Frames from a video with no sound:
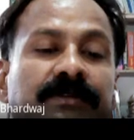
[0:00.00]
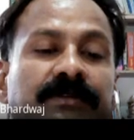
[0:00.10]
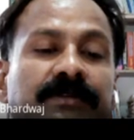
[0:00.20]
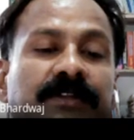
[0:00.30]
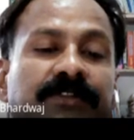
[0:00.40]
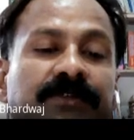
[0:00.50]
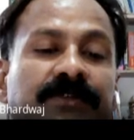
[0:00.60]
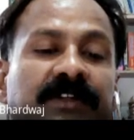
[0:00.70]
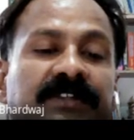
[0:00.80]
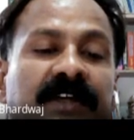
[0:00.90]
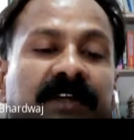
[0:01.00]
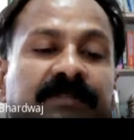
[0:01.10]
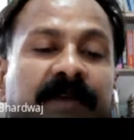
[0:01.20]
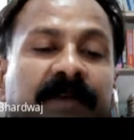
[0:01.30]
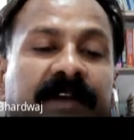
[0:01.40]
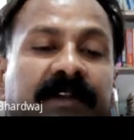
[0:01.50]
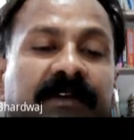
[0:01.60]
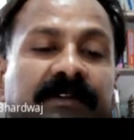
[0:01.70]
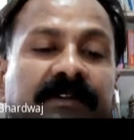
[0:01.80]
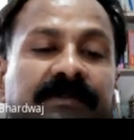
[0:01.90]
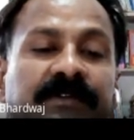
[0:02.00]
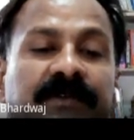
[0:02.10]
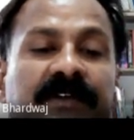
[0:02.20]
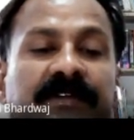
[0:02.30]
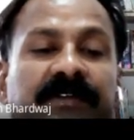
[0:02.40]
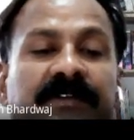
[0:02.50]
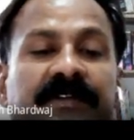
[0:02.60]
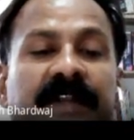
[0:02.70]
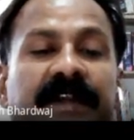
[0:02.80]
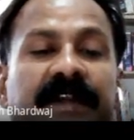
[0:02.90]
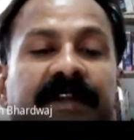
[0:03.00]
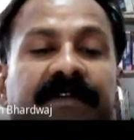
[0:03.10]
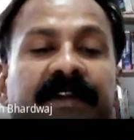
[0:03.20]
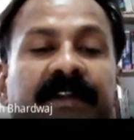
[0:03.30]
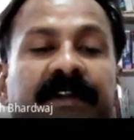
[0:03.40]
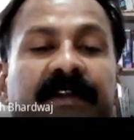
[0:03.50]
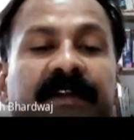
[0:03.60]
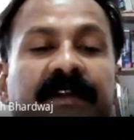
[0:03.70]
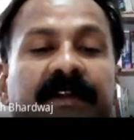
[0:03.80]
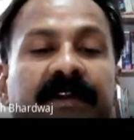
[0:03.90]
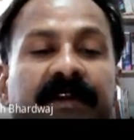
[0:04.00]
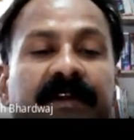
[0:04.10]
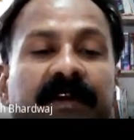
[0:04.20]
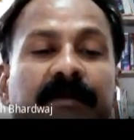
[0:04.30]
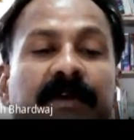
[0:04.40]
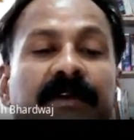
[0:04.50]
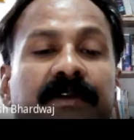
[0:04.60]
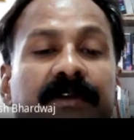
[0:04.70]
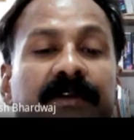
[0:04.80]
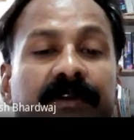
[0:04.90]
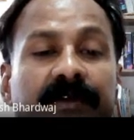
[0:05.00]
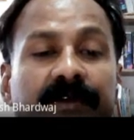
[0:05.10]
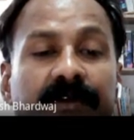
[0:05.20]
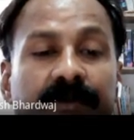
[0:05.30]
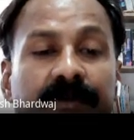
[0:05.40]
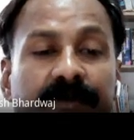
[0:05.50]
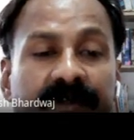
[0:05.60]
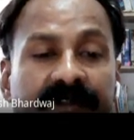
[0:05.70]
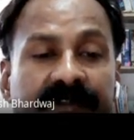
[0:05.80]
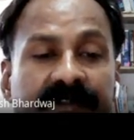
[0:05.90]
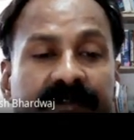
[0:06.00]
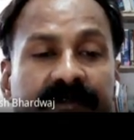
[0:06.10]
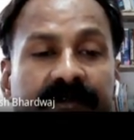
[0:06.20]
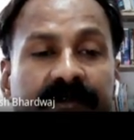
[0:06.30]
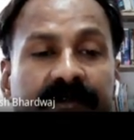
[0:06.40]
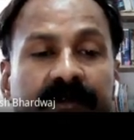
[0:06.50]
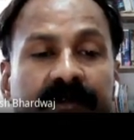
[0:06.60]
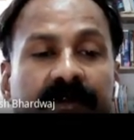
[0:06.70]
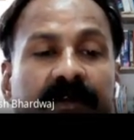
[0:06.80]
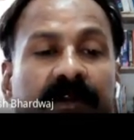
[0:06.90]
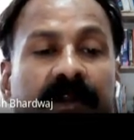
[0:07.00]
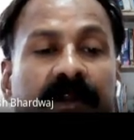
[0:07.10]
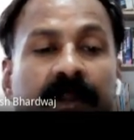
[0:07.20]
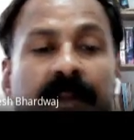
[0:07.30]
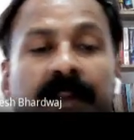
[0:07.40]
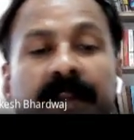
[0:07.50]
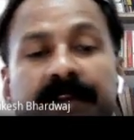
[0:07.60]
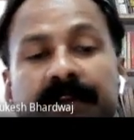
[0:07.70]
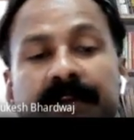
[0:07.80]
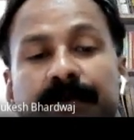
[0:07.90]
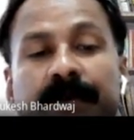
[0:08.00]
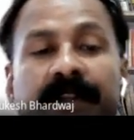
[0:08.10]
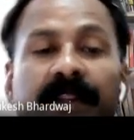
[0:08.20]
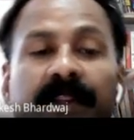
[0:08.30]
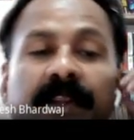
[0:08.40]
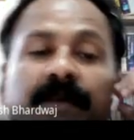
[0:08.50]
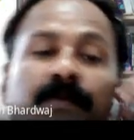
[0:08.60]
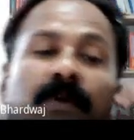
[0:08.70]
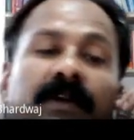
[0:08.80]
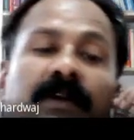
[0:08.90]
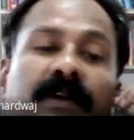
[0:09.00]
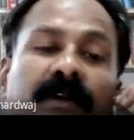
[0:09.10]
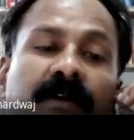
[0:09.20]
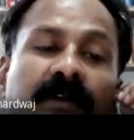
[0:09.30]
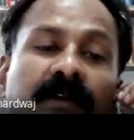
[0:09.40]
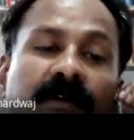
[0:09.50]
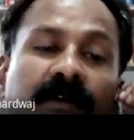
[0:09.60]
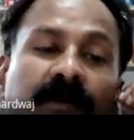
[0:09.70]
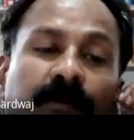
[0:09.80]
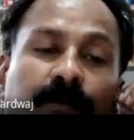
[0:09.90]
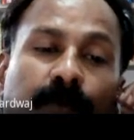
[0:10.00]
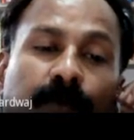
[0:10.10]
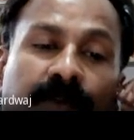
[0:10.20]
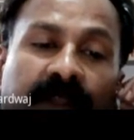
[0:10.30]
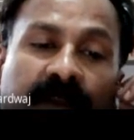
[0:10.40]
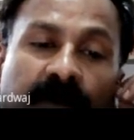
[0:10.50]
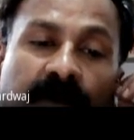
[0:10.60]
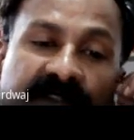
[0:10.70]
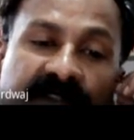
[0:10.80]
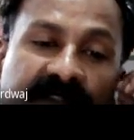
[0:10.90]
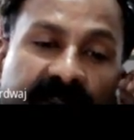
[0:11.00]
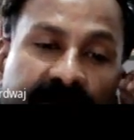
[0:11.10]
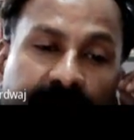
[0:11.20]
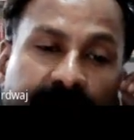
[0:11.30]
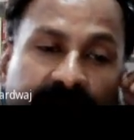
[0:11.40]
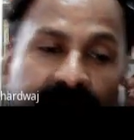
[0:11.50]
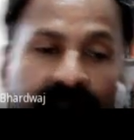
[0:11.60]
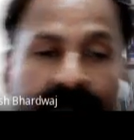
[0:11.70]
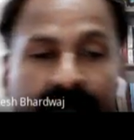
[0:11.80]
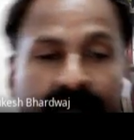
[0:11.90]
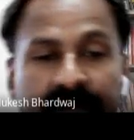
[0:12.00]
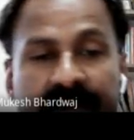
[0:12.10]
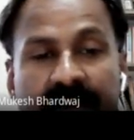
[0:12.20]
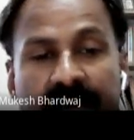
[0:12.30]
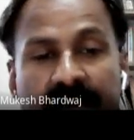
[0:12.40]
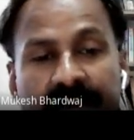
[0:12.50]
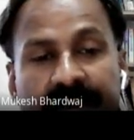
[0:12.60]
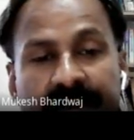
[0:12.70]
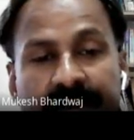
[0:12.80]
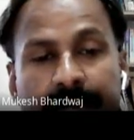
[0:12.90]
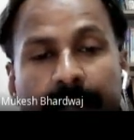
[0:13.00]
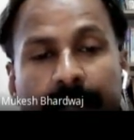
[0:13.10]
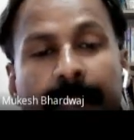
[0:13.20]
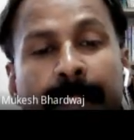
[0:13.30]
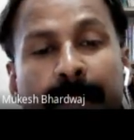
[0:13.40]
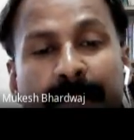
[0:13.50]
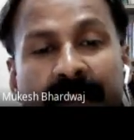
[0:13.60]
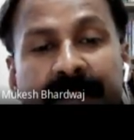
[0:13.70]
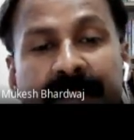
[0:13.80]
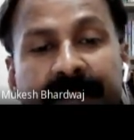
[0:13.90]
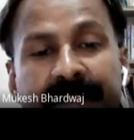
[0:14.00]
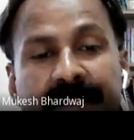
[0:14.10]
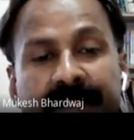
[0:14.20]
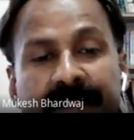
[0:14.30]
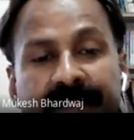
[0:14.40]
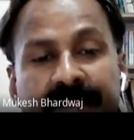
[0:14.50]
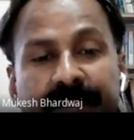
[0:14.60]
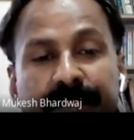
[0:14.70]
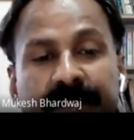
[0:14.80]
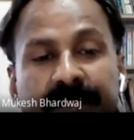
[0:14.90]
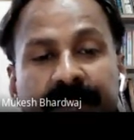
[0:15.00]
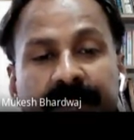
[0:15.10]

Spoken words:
neutrally charged particles which were tentatively doubled neutrons. In 1928, Walter Bothe observed that beryllium emitted a highly penetrating electrical neutral